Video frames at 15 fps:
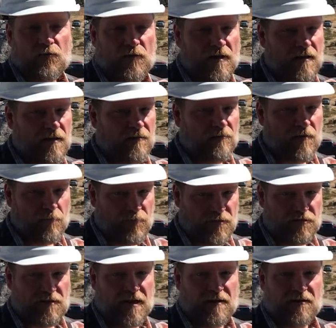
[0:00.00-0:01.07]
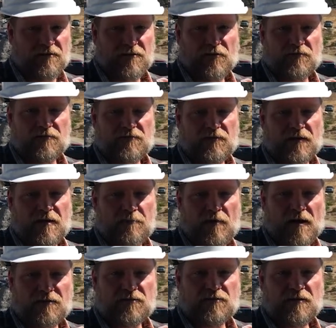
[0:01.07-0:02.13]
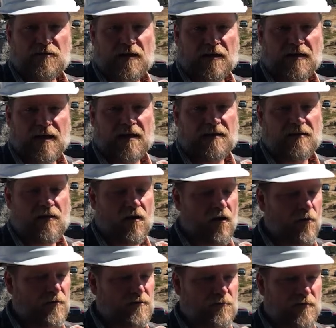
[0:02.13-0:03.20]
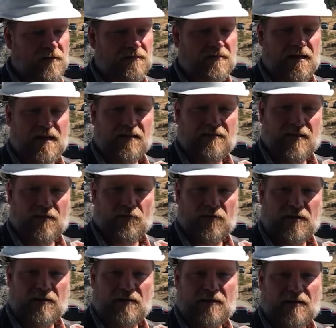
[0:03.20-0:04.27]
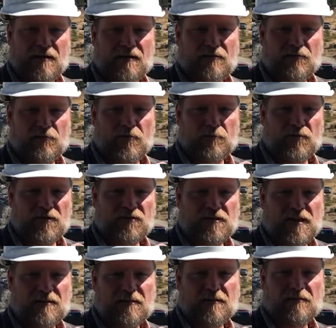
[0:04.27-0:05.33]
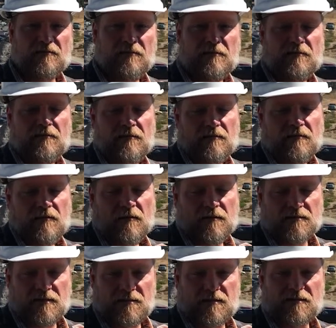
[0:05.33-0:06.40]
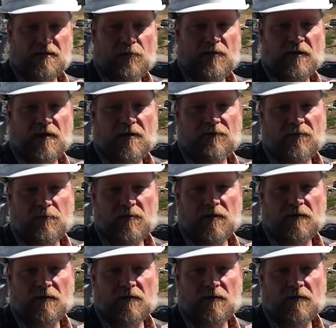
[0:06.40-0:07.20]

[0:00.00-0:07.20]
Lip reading: We appreciate our donors very much. Again, always want to state that we appreciate the assistance that we got from